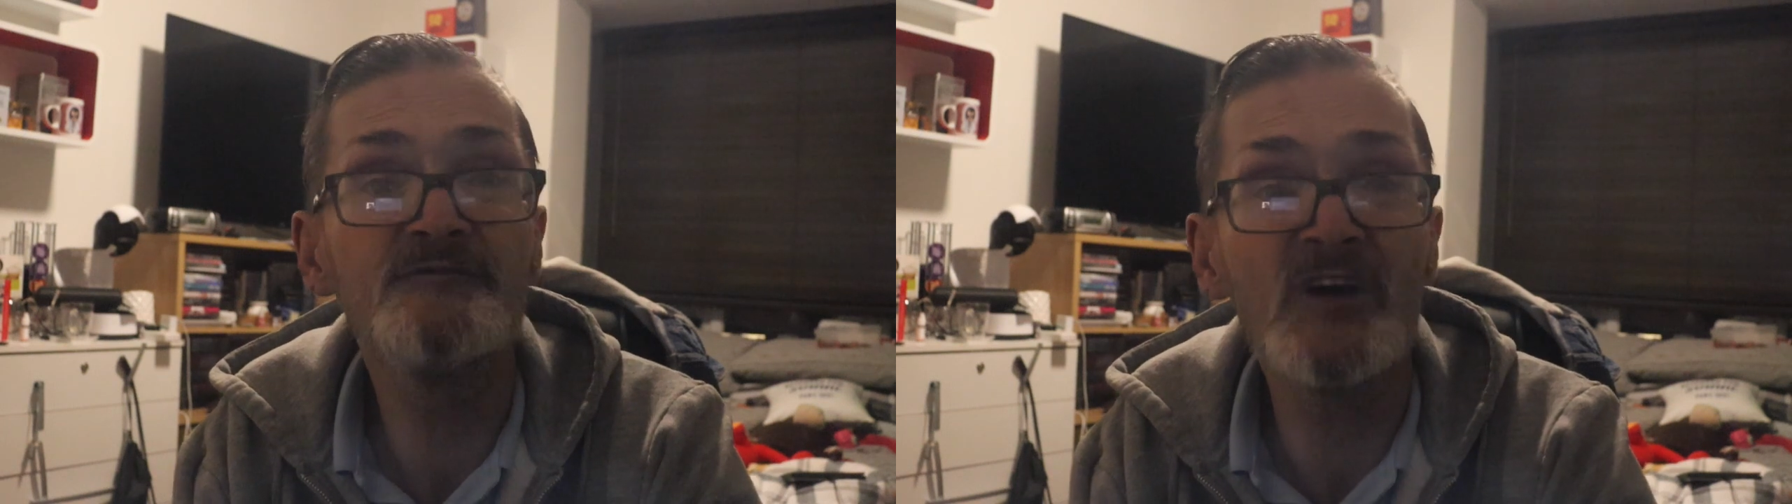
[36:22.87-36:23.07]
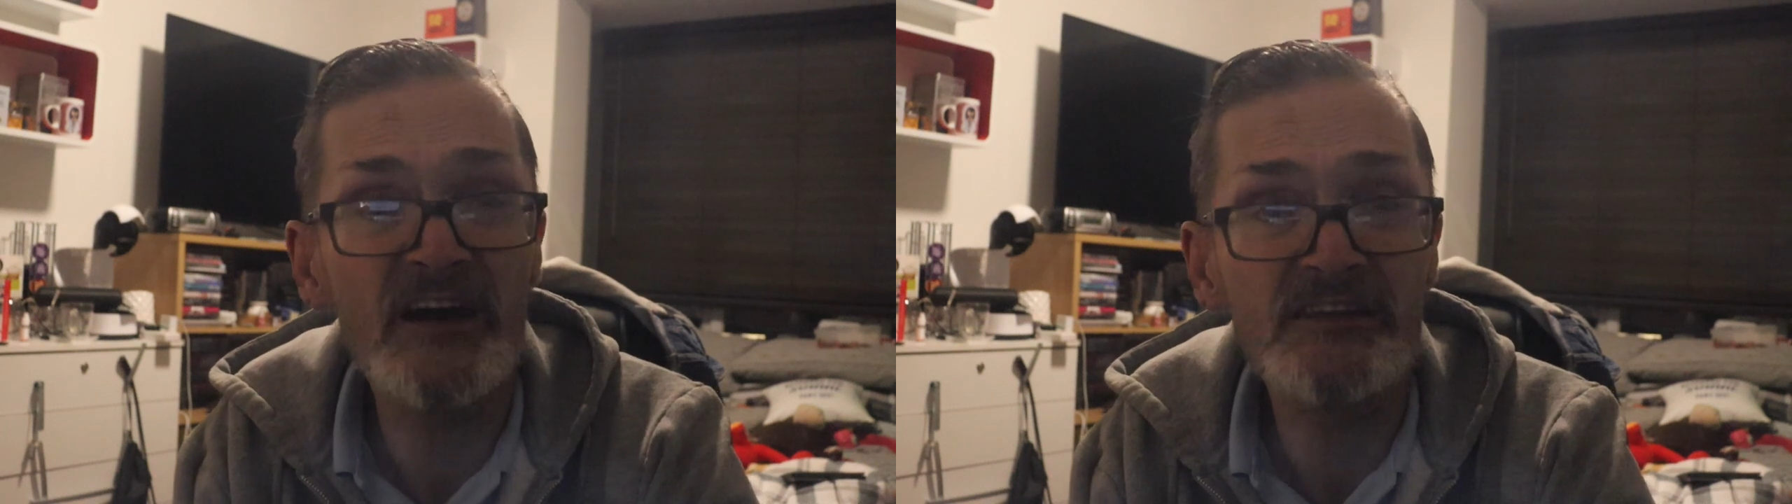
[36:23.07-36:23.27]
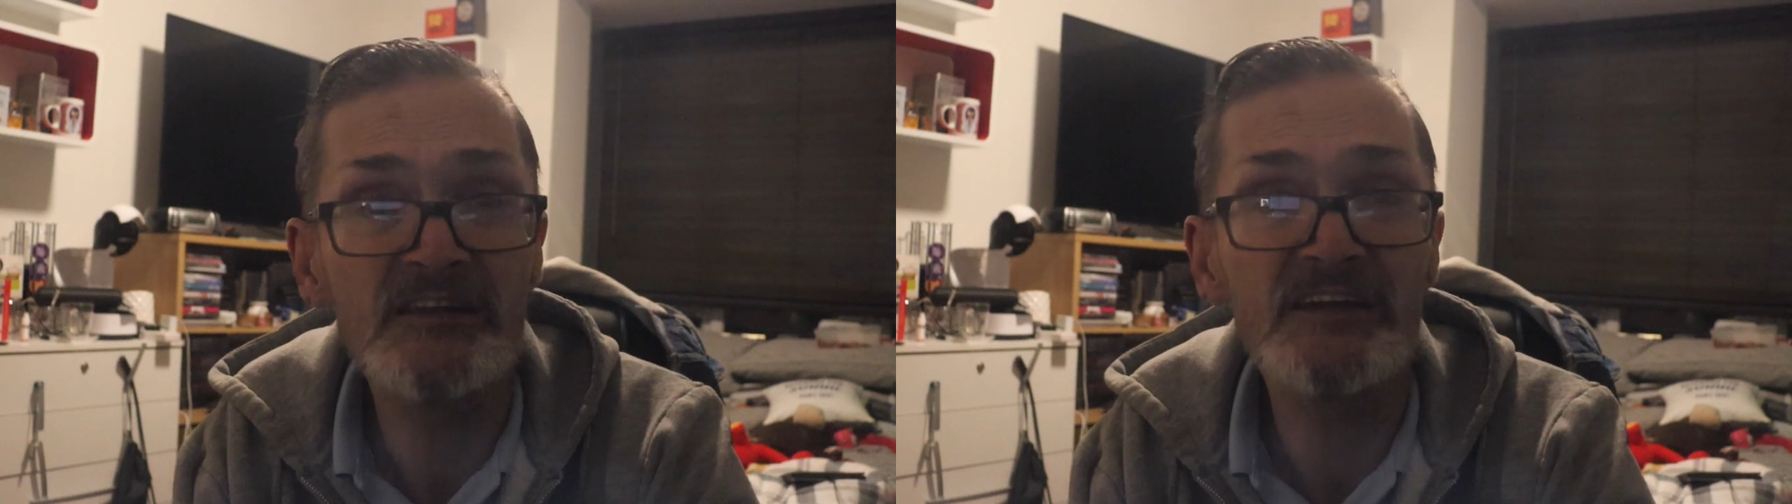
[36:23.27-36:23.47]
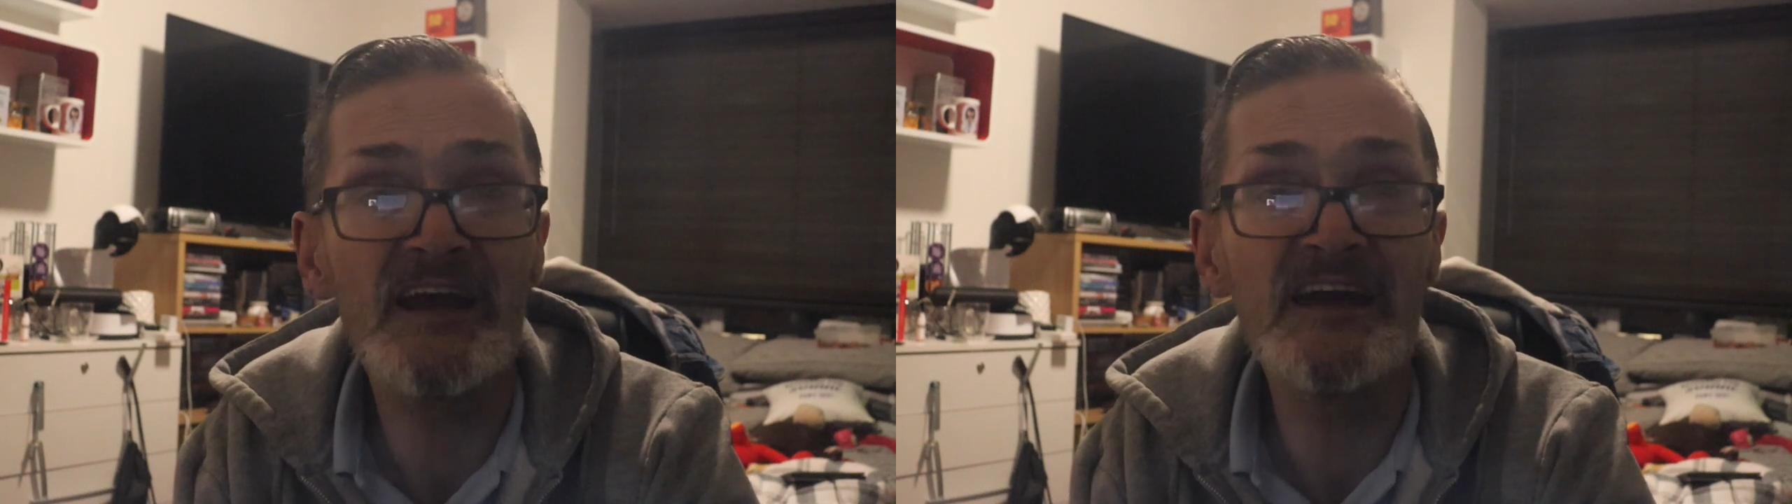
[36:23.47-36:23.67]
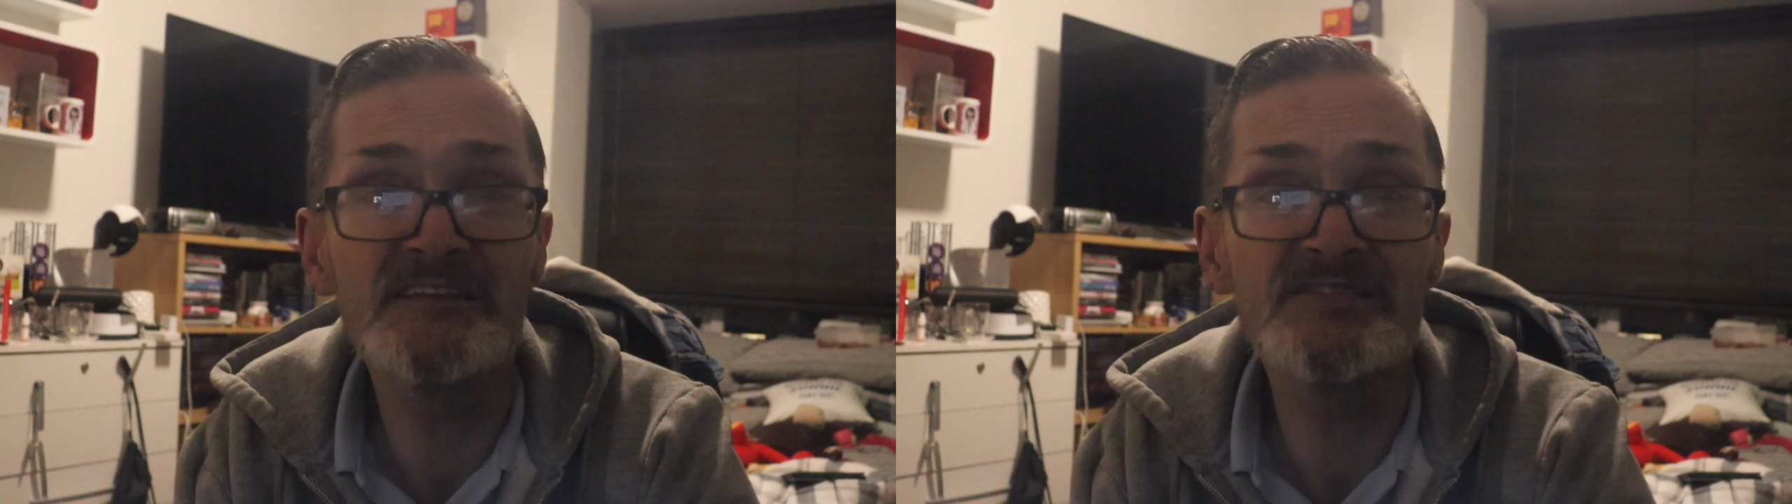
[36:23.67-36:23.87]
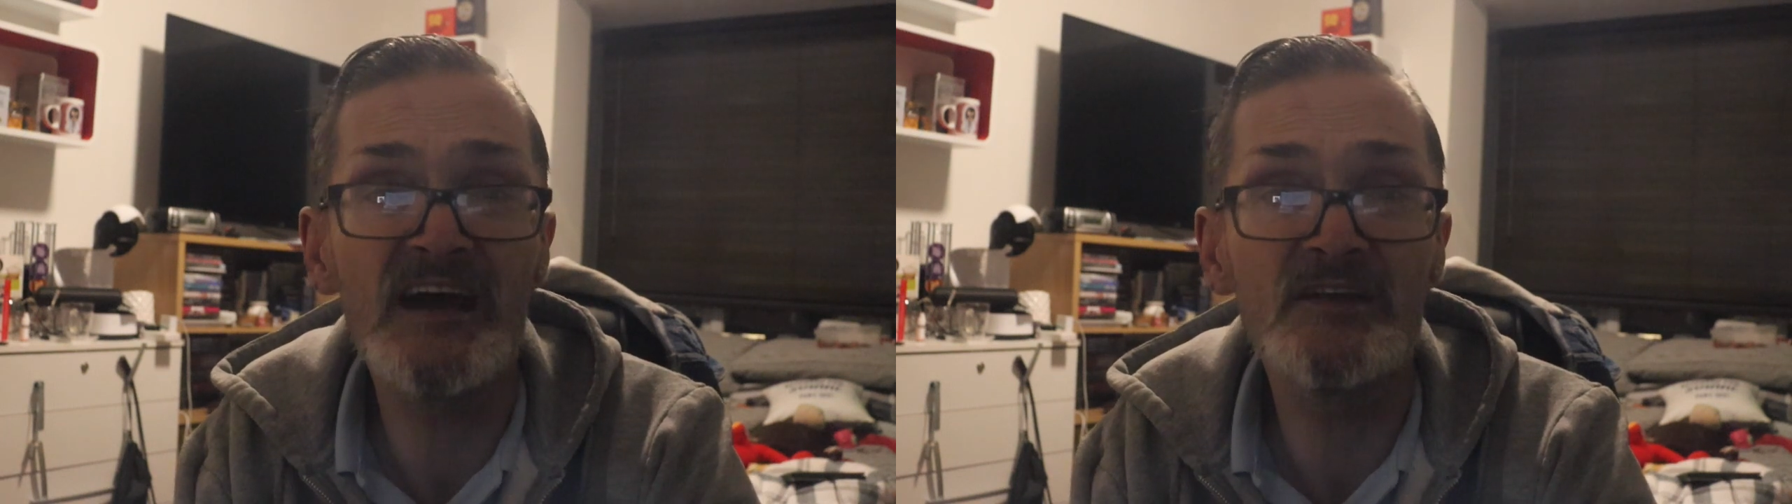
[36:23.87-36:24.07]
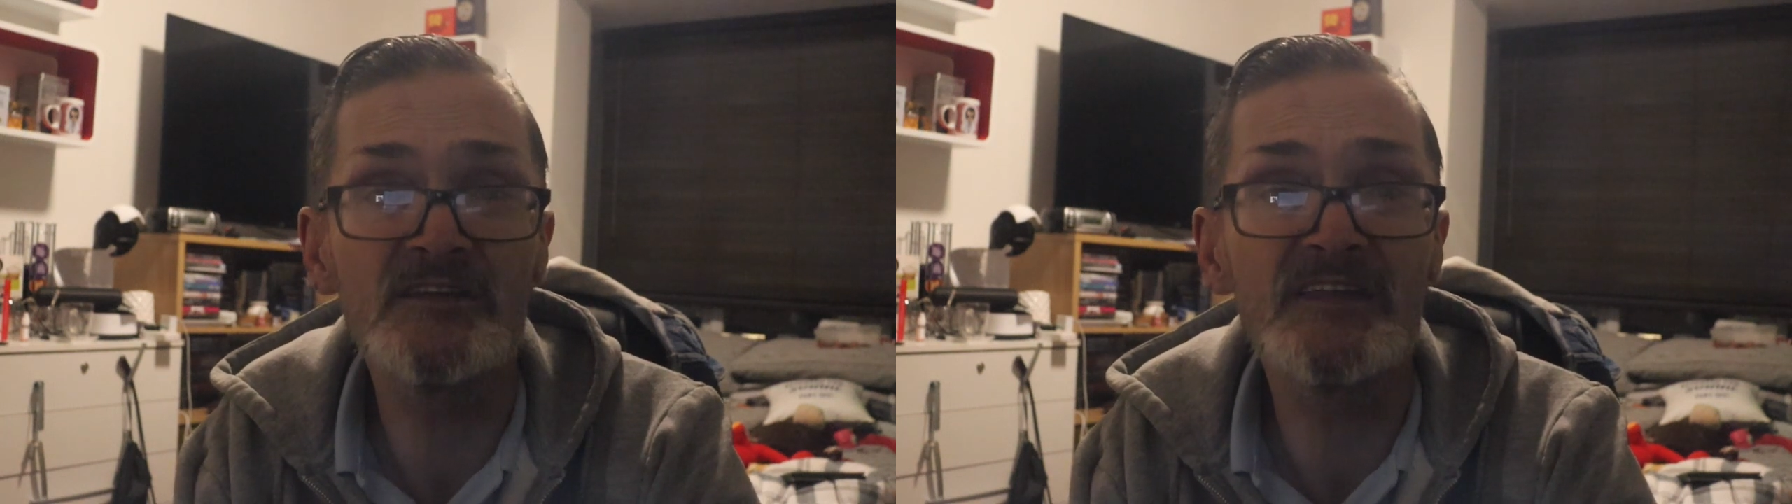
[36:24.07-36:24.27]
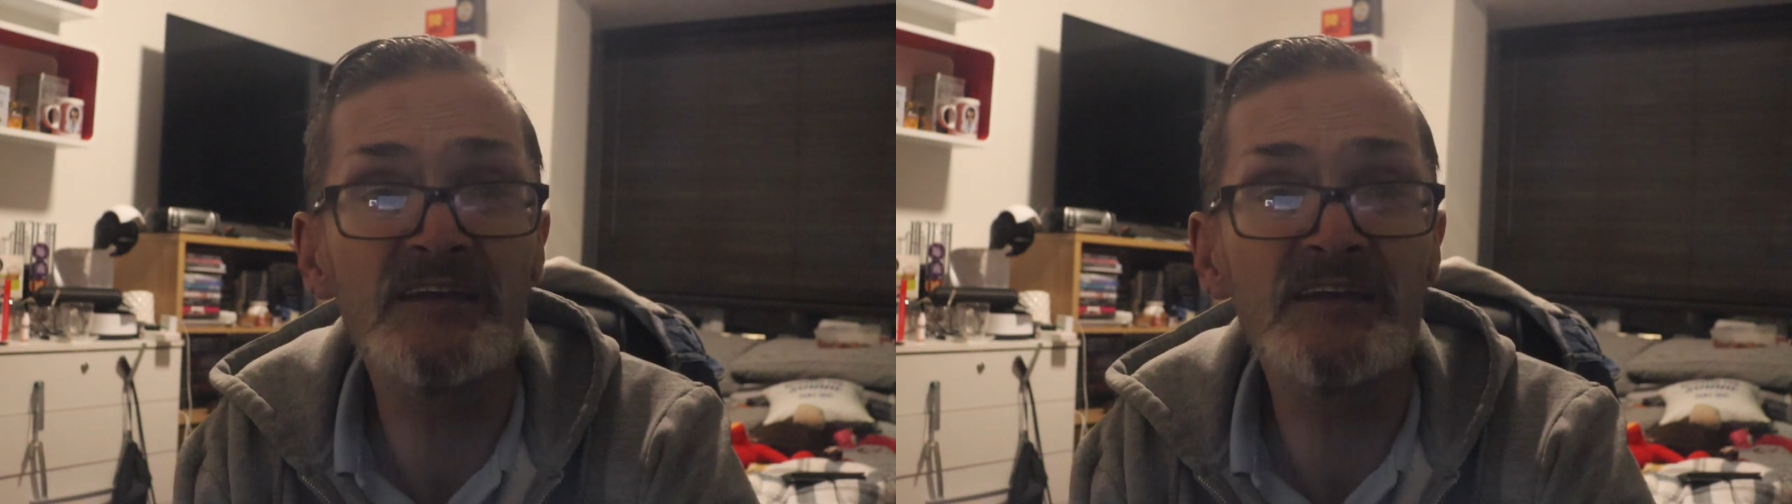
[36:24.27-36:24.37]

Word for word: finally handed down an